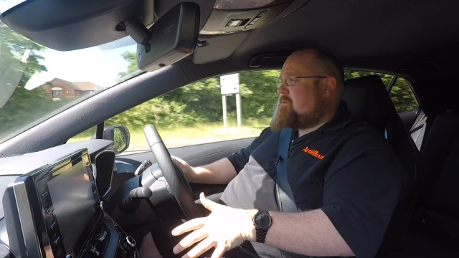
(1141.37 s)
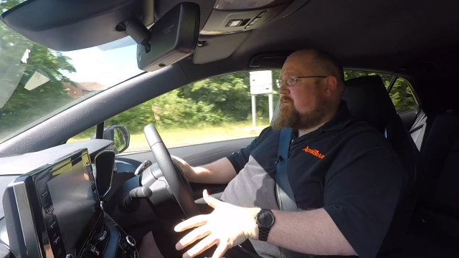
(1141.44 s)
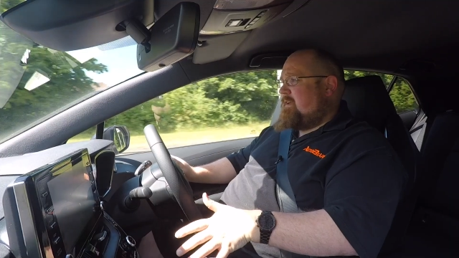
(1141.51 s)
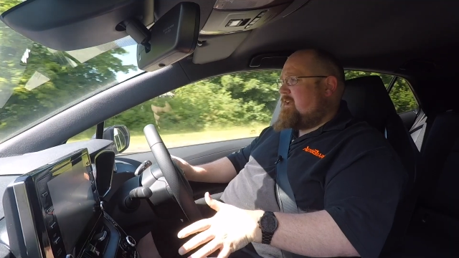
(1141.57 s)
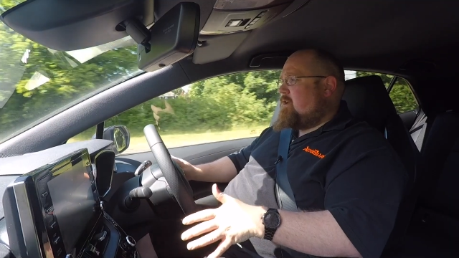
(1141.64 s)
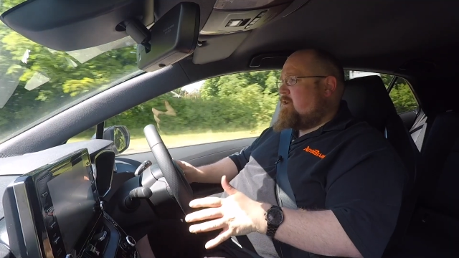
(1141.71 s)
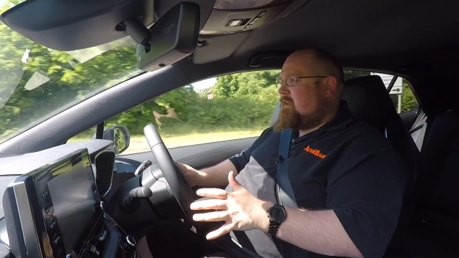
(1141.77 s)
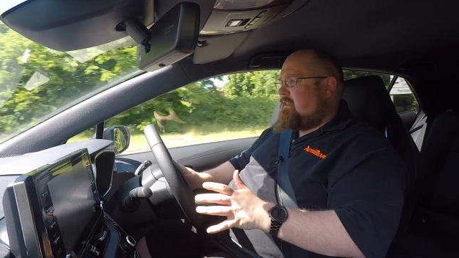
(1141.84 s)
it
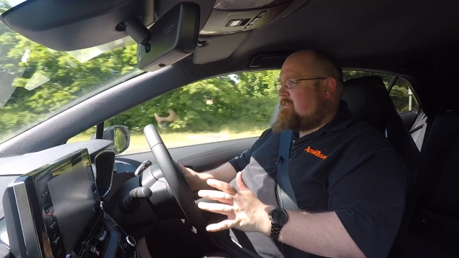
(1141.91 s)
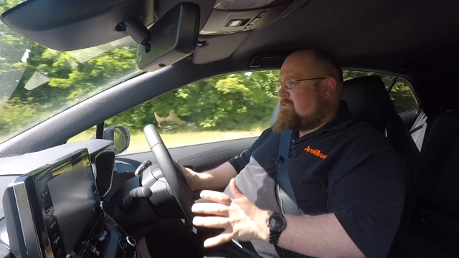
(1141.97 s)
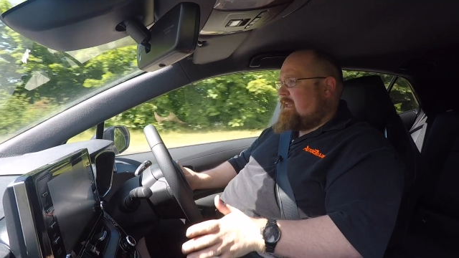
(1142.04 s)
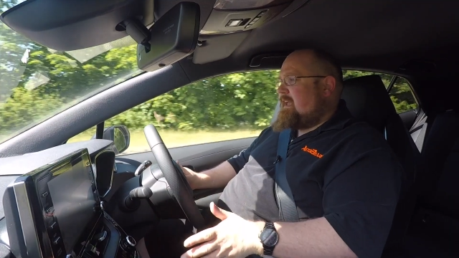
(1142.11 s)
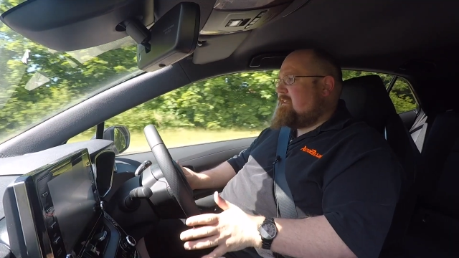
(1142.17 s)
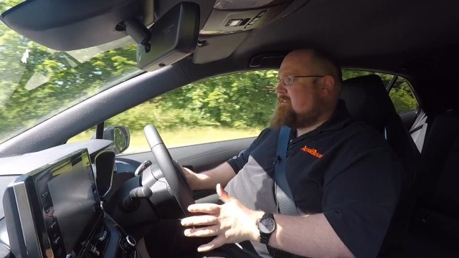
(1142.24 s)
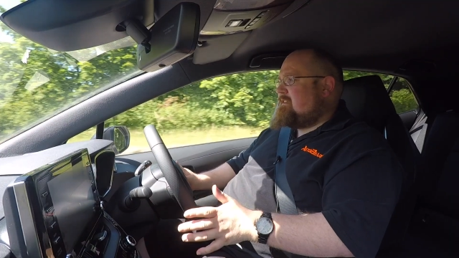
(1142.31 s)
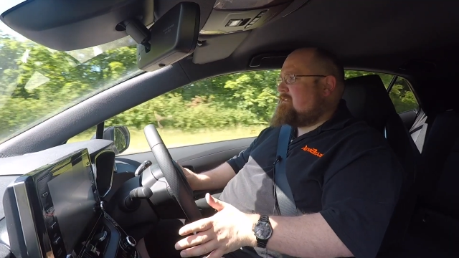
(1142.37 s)
on a
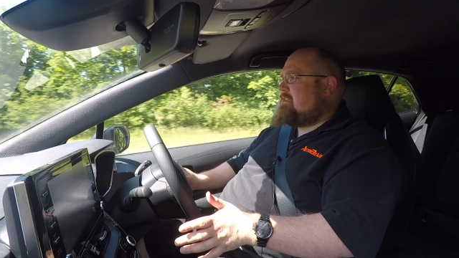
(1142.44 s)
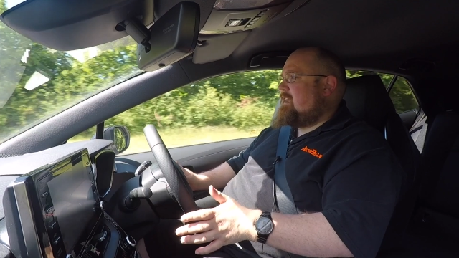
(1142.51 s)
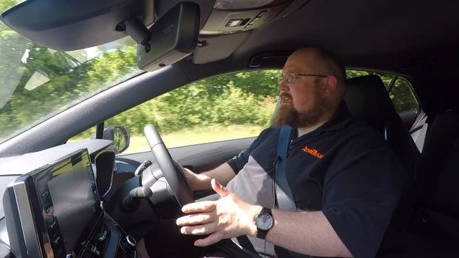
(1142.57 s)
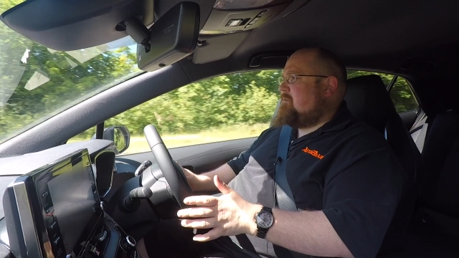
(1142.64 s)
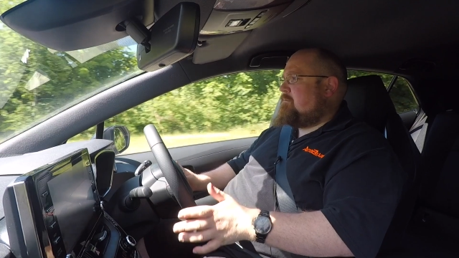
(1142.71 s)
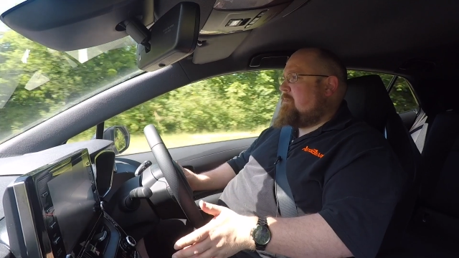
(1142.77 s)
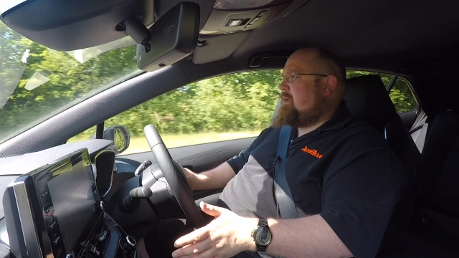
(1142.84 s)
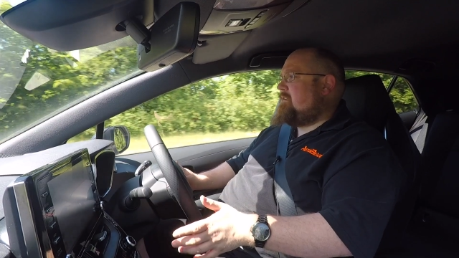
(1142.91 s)
day-to-day
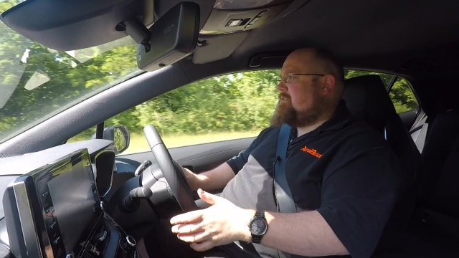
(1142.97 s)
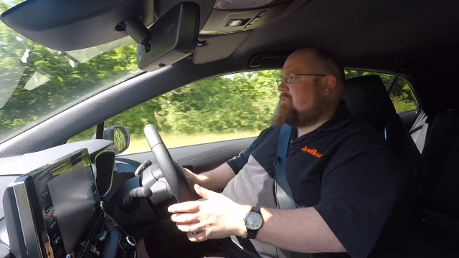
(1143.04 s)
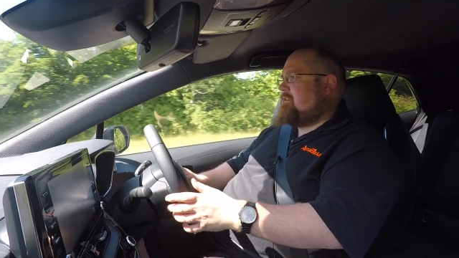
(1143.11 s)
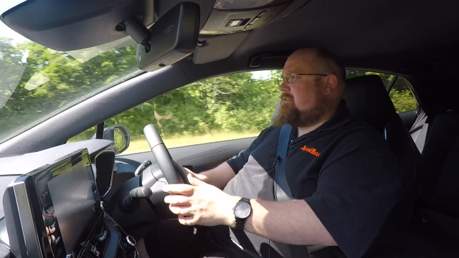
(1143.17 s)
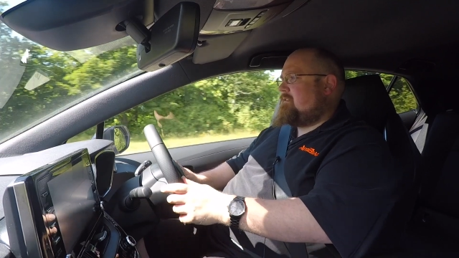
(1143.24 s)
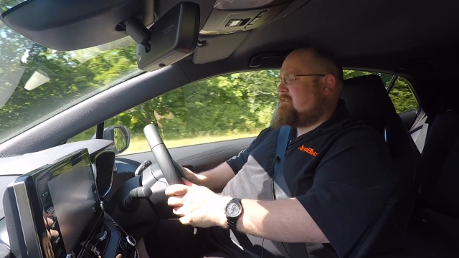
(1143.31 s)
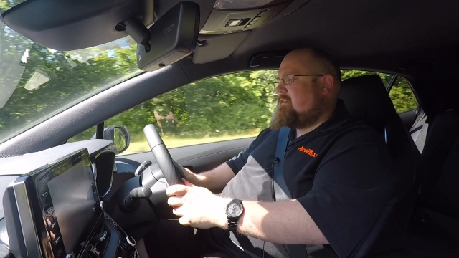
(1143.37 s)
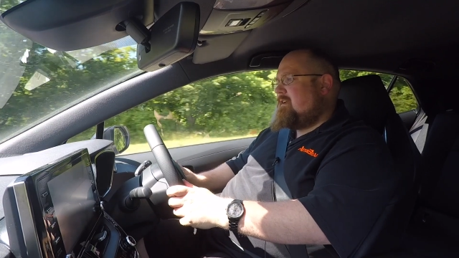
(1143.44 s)

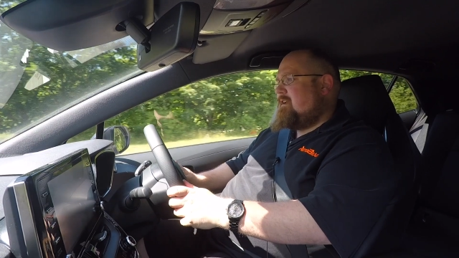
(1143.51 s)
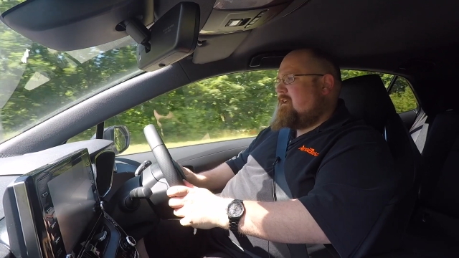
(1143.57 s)
basis.